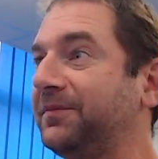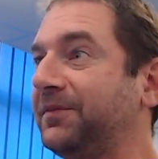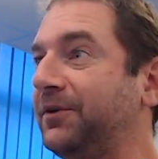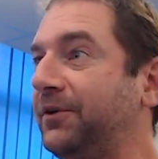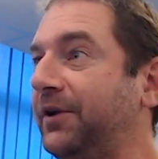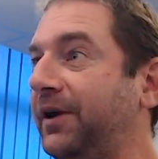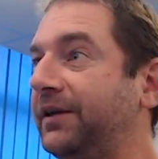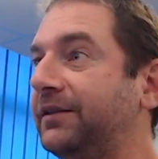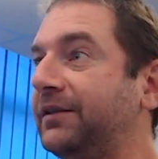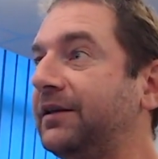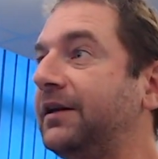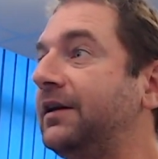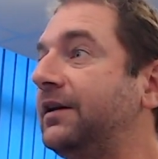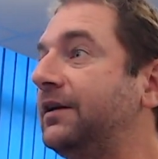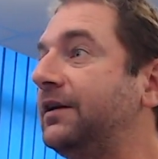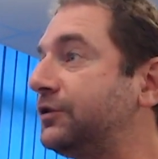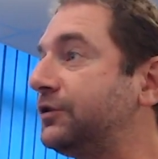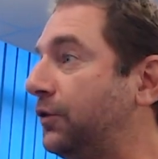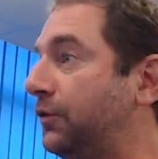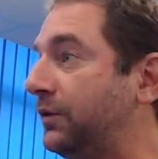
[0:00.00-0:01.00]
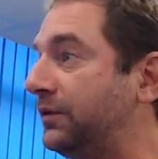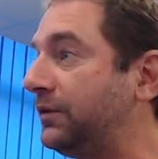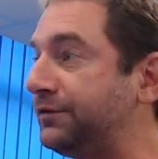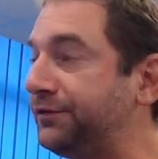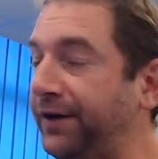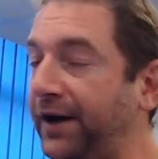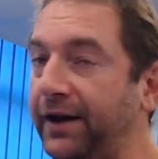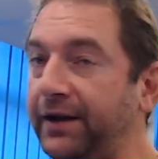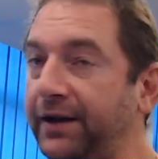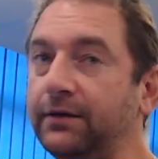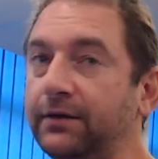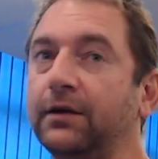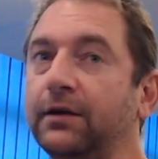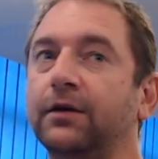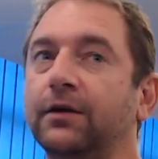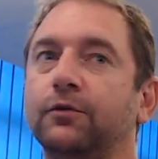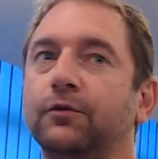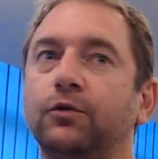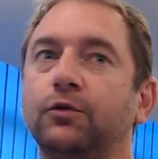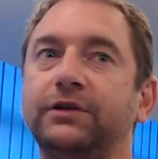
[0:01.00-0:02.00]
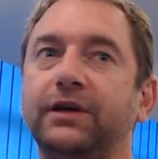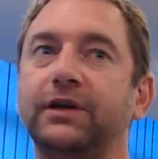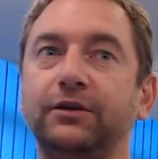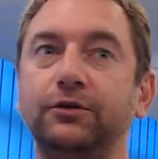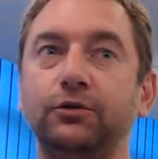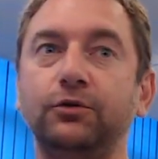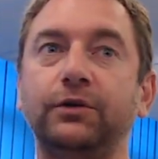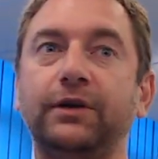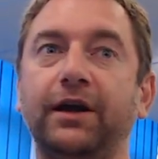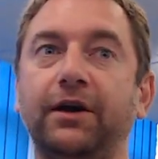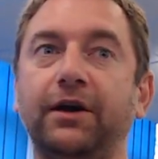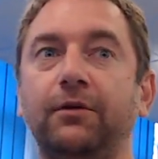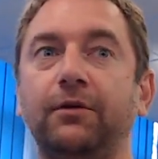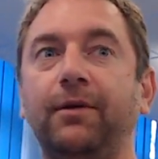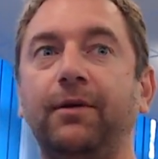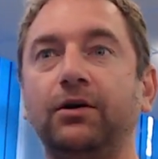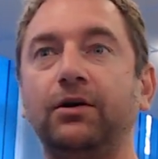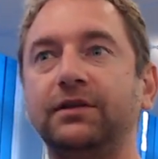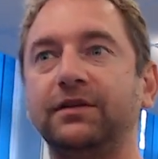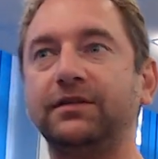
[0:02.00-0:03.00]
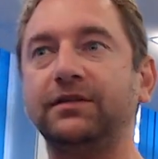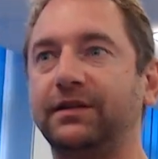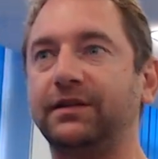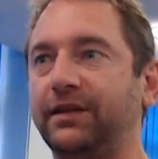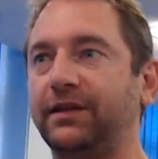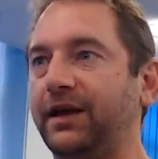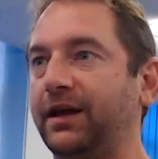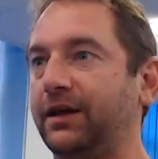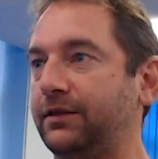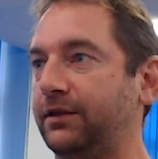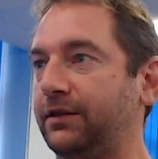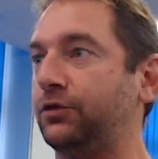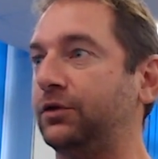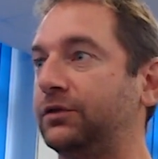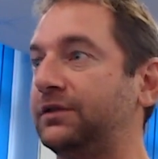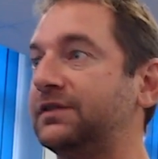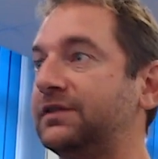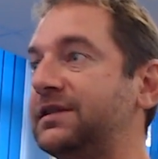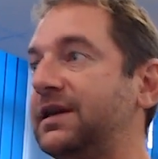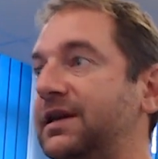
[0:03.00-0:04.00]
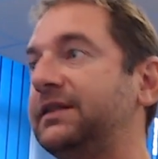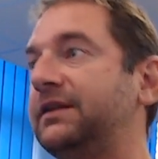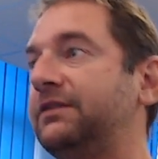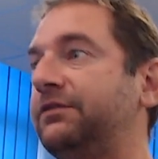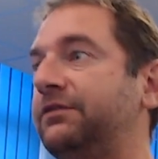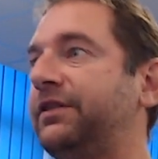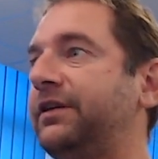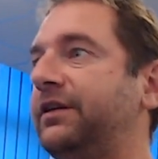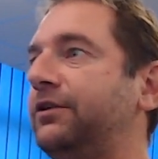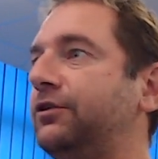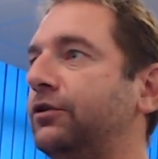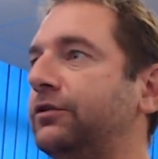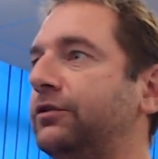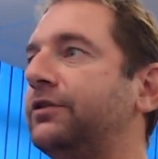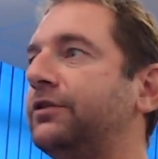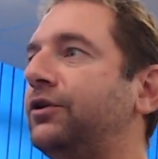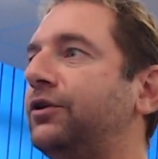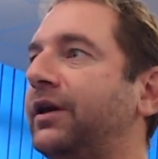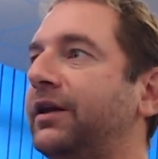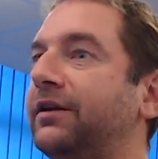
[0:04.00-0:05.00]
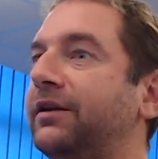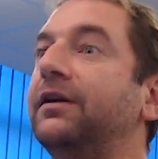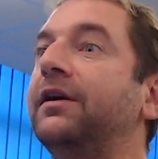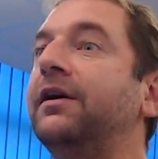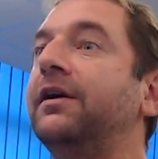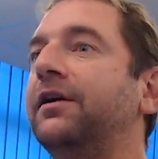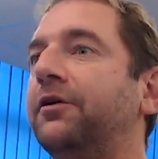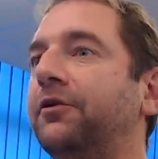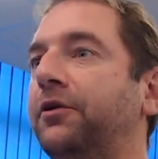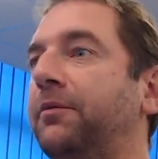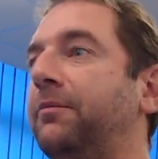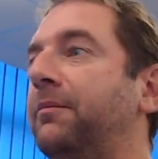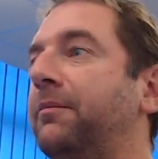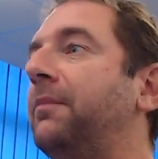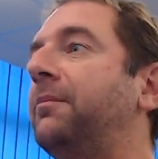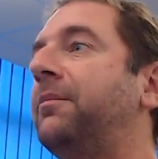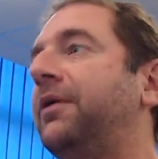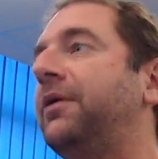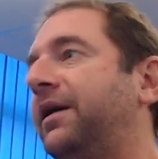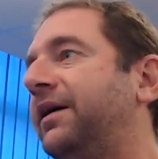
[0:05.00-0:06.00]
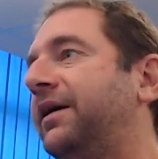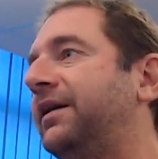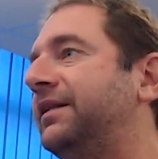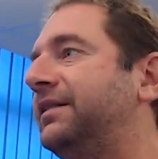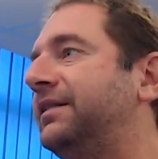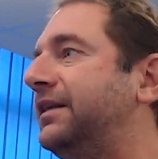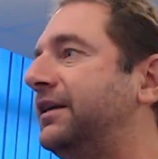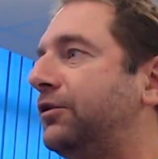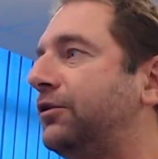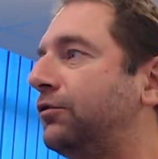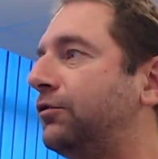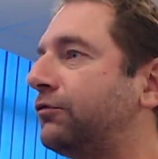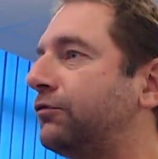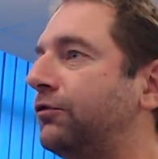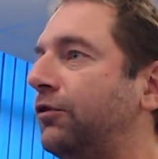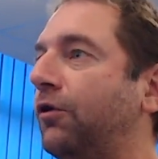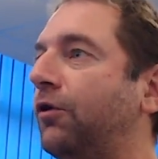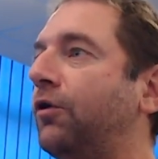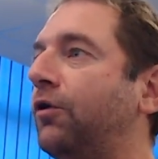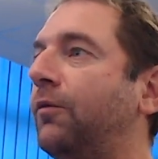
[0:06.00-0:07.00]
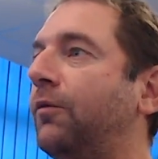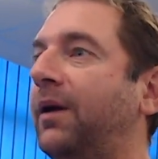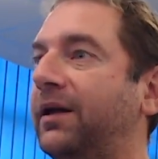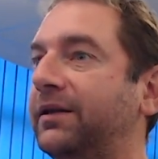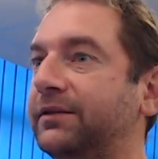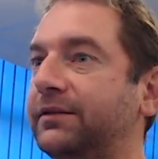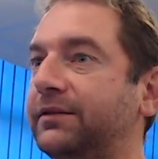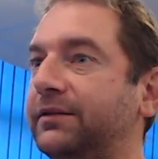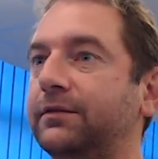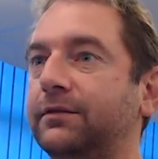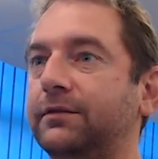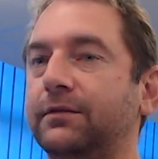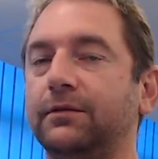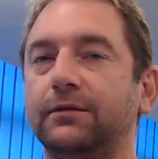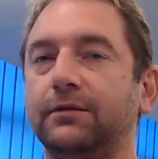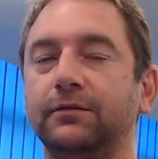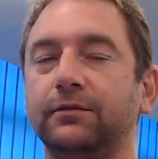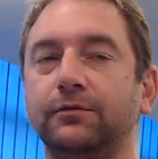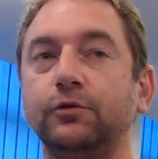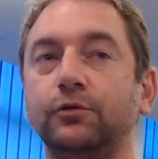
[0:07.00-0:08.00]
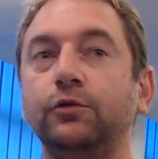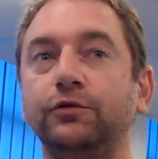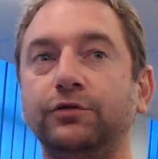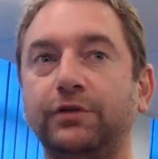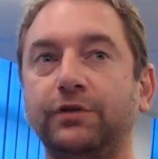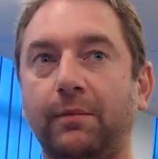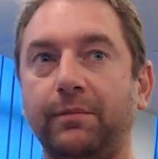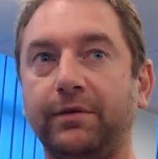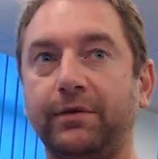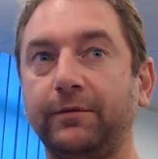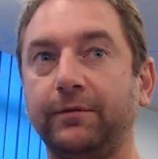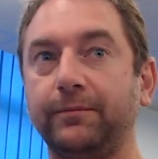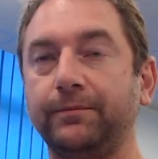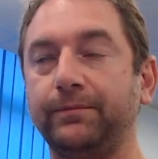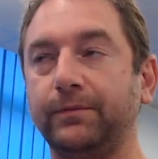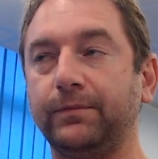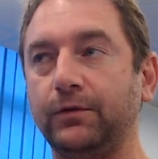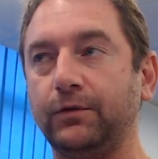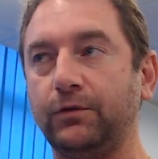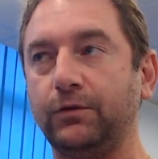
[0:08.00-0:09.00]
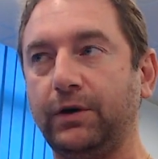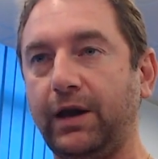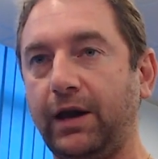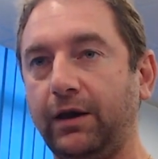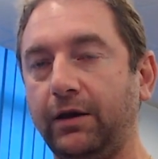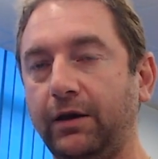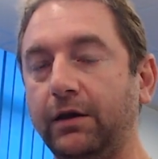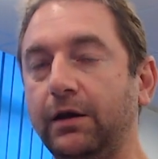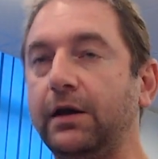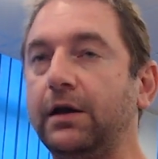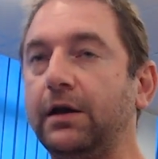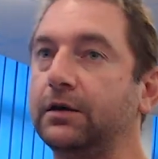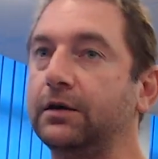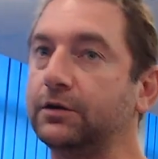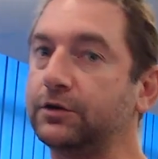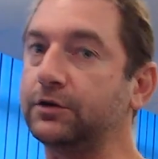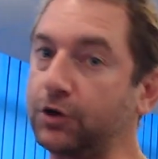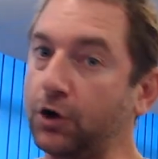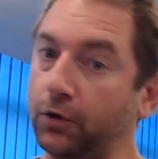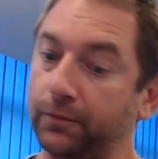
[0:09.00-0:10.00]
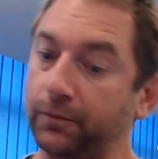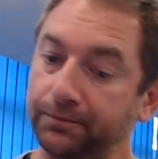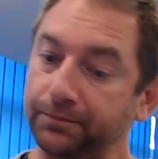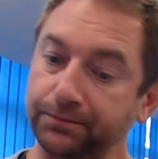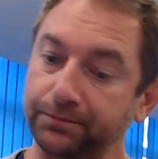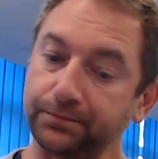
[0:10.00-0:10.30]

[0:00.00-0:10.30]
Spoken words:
All right, so it's fine. What I do care about is that that you understand everything, not that you can remember a ridiculous long command to do something. Okay, so